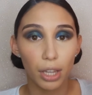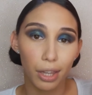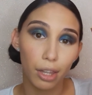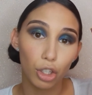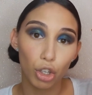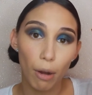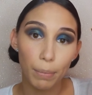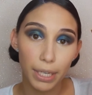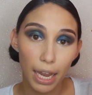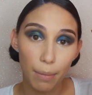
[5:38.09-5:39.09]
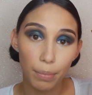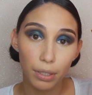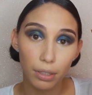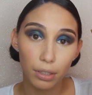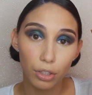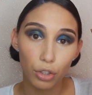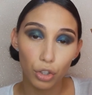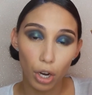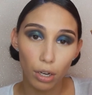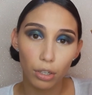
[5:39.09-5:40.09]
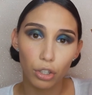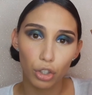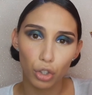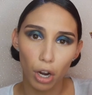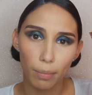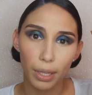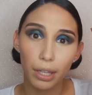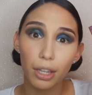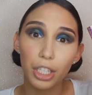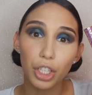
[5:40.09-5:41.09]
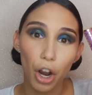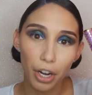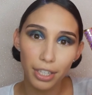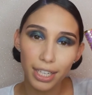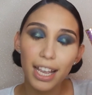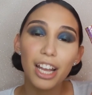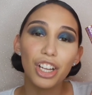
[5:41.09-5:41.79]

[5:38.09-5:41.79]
This is a Sharp Tape, this is a Tarte